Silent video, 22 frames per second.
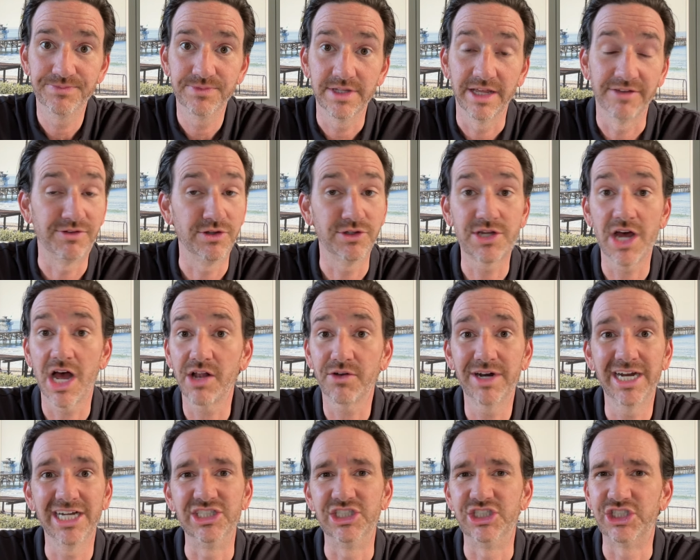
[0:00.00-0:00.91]
If you
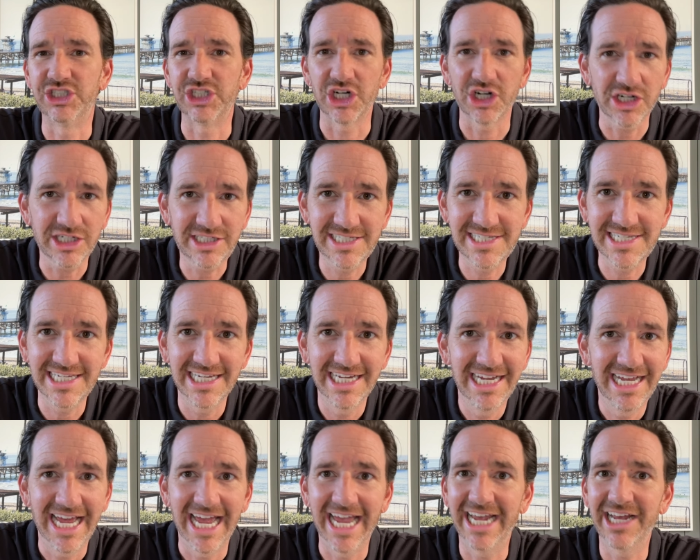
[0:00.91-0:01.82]
tolerate jerks,
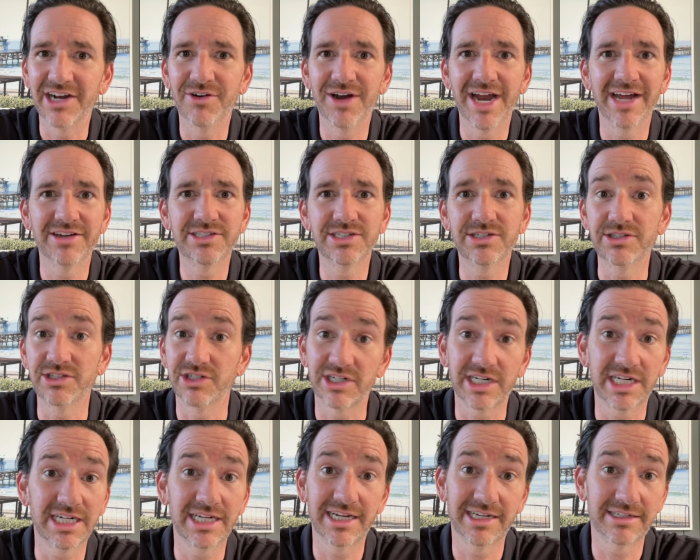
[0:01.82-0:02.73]
hanging around you, you're
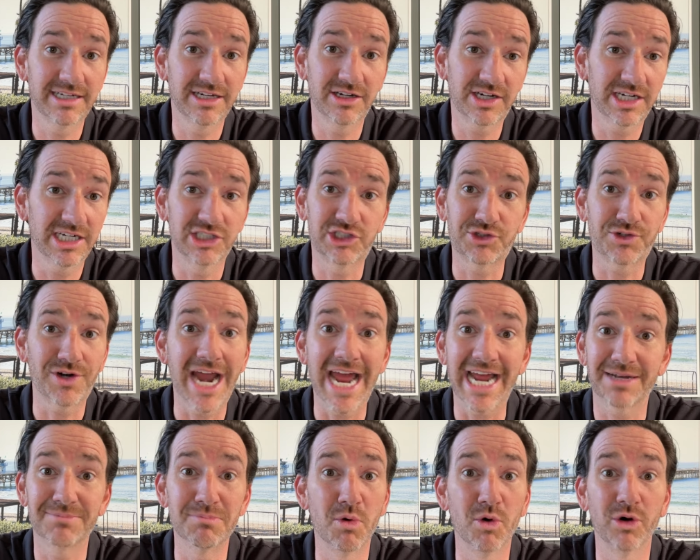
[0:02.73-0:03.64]
gonna, you're gonna
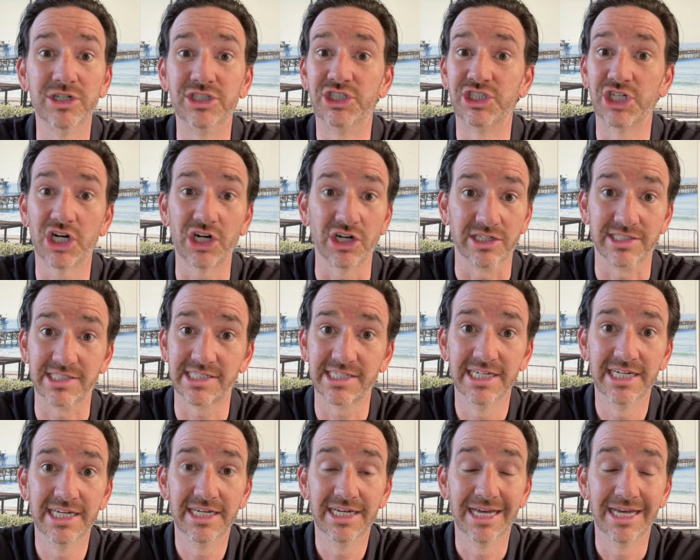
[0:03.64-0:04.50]
attract more jerks.